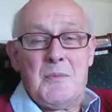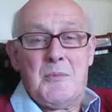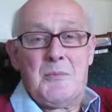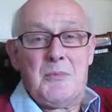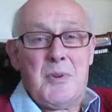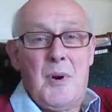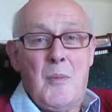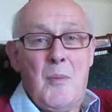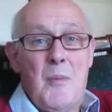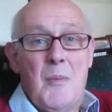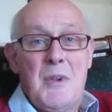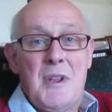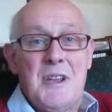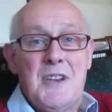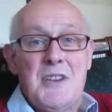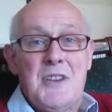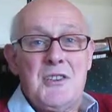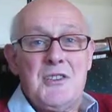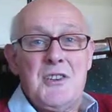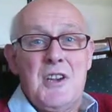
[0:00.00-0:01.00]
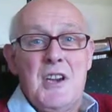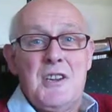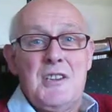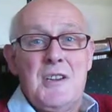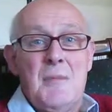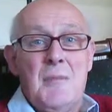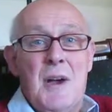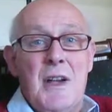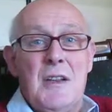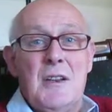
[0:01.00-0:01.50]
probably
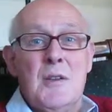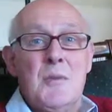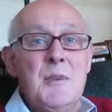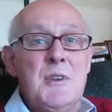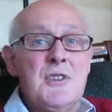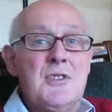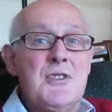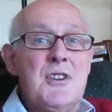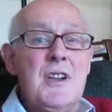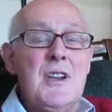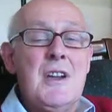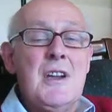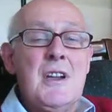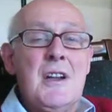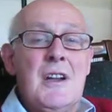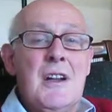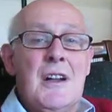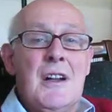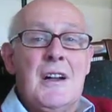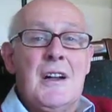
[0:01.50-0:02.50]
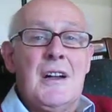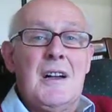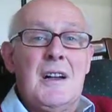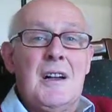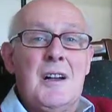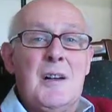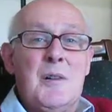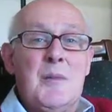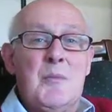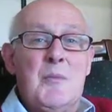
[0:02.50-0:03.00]
initiated by Lubitsch,
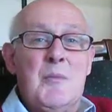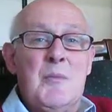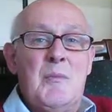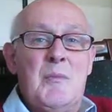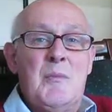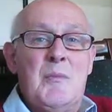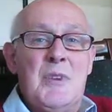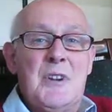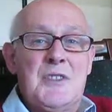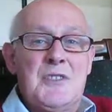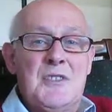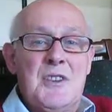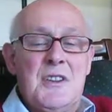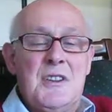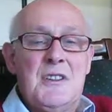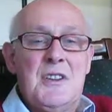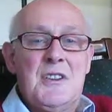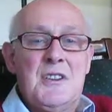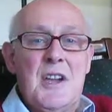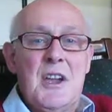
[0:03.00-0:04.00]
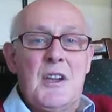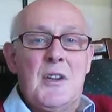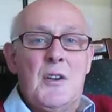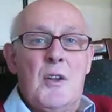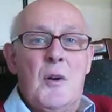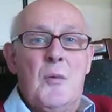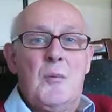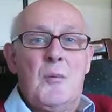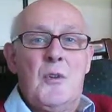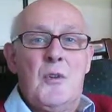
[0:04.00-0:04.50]
but certainly taken
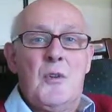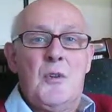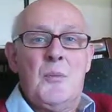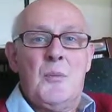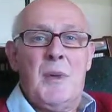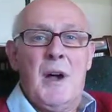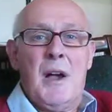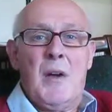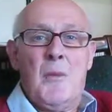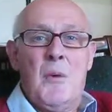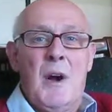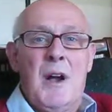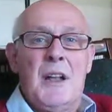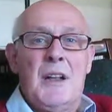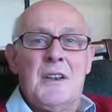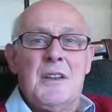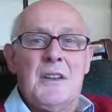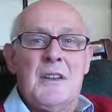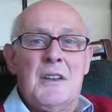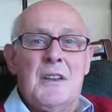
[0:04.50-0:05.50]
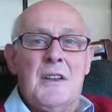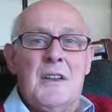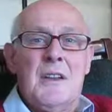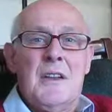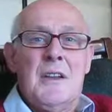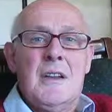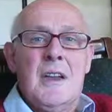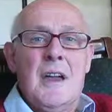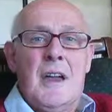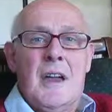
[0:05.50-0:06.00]
on board by Wilder
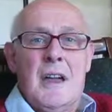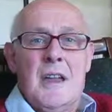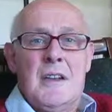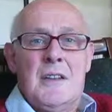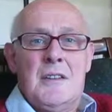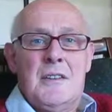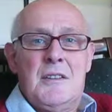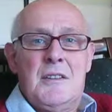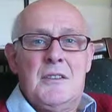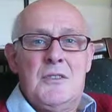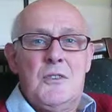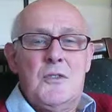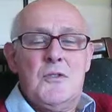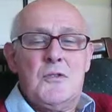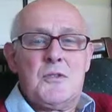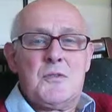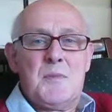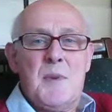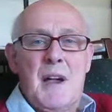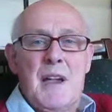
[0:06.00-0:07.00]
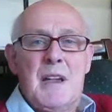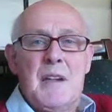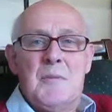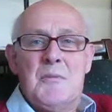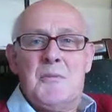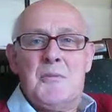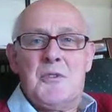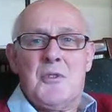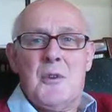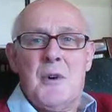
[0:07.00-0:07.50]
and used by
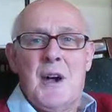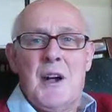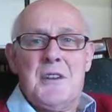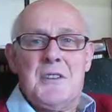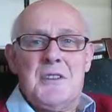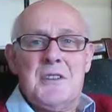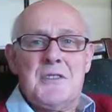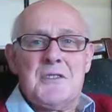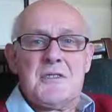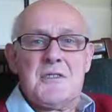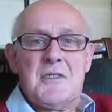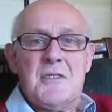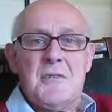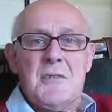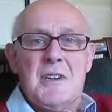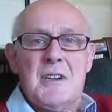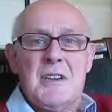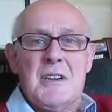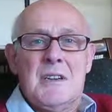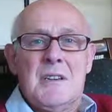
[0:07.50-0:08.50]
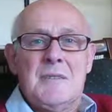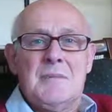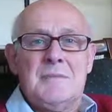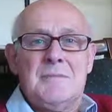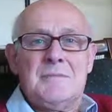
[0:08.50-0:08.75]
him throughout his career.